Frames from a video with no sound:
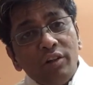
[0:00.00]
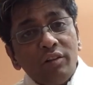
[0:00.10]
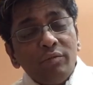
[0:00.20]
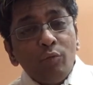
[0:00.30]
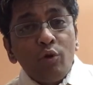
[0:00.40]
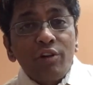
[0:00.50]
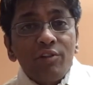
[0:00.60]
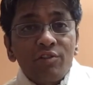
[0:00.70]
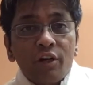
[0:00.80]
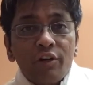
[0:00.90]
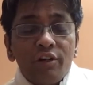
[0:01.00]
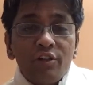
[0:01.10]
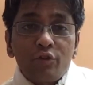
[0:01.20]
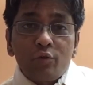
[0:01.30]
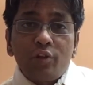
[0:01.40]
the bull run started in
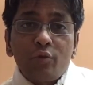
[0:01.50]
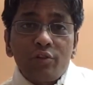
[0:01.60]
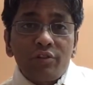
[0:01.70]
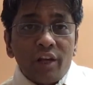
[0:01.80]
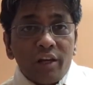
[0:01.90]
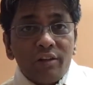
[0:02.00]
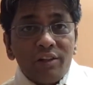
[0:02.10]
2010,